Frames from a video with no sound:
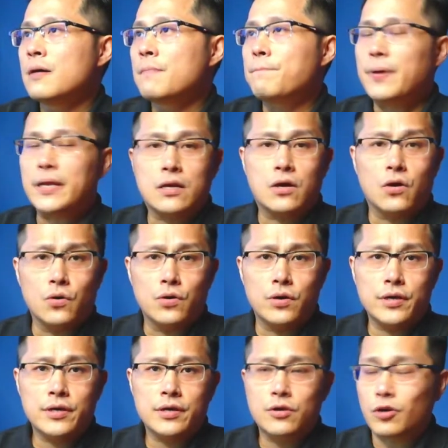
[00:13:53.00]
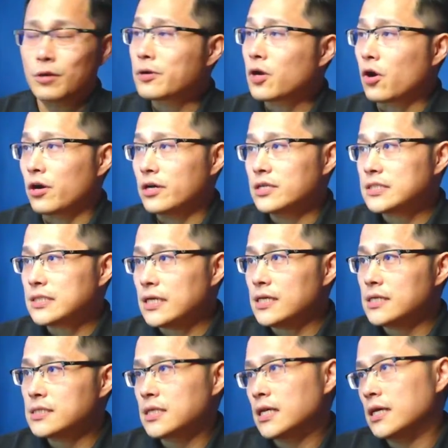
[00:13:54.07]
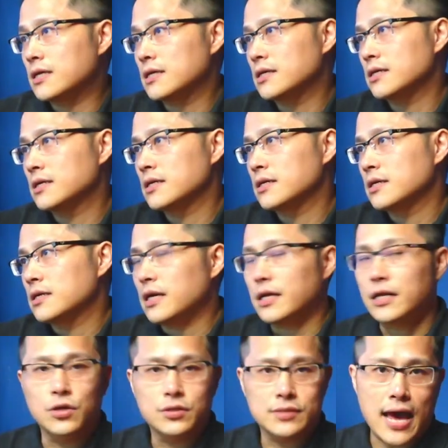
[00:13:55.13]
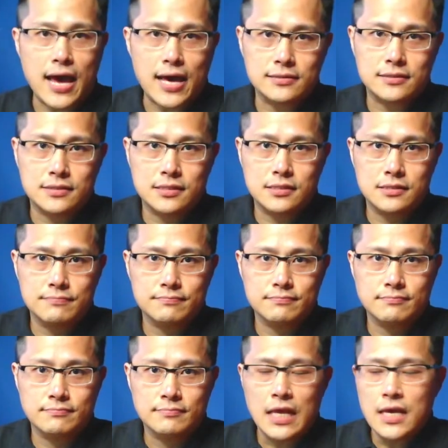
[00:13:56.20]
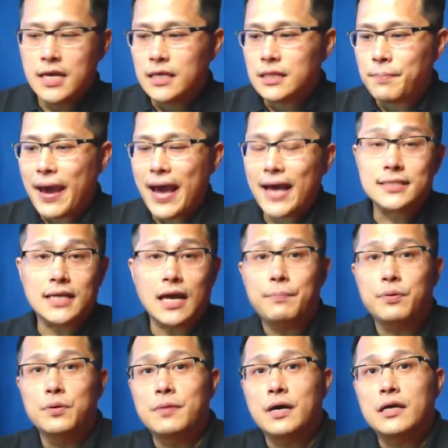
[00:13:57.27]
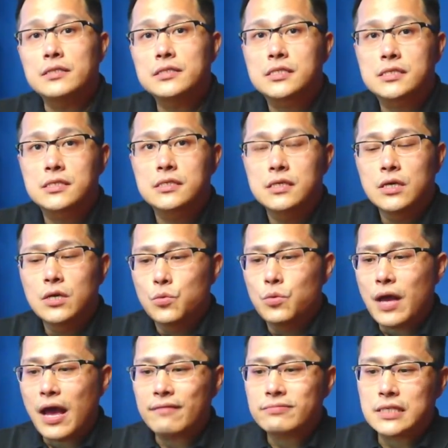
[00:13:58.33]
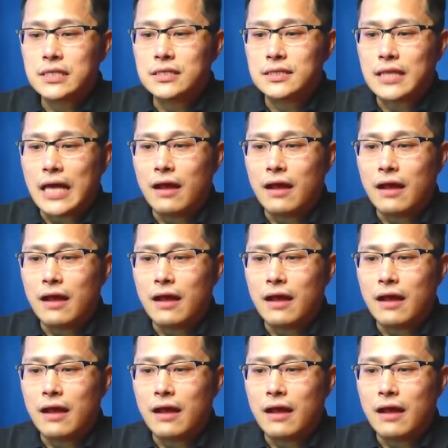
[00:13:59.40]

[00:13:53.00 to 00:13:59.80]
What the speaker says: Bitcoin, cryptocurrencies, and all that. In the past couple months, we have seen a lot